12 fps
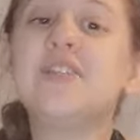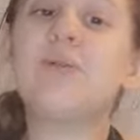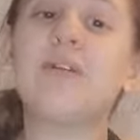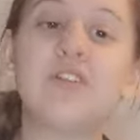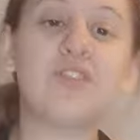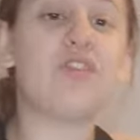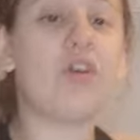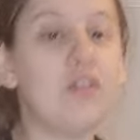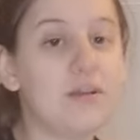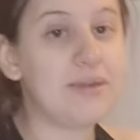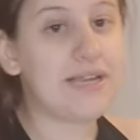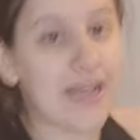is where it's
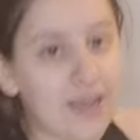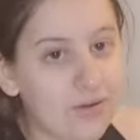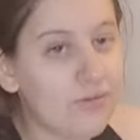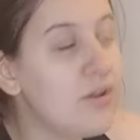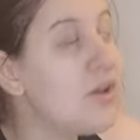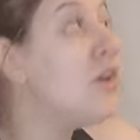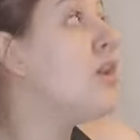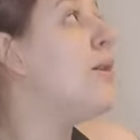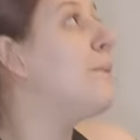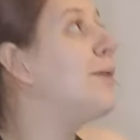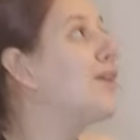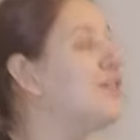throwing me now,
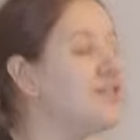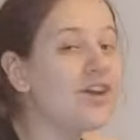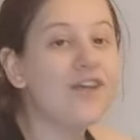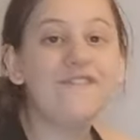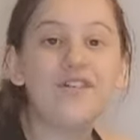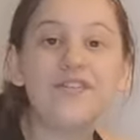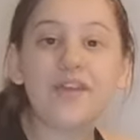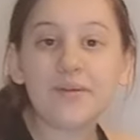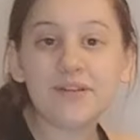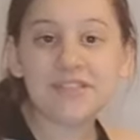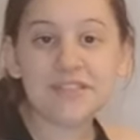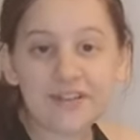because I thought they
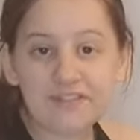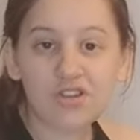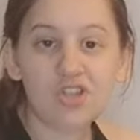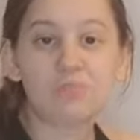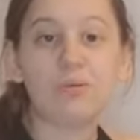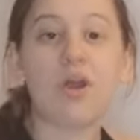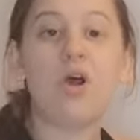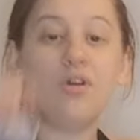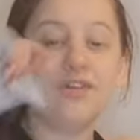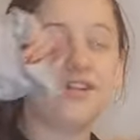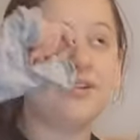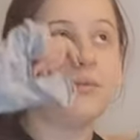were see-through just by
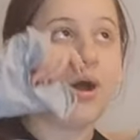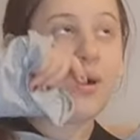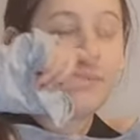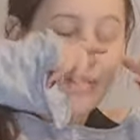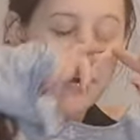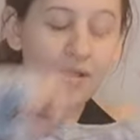holding them up,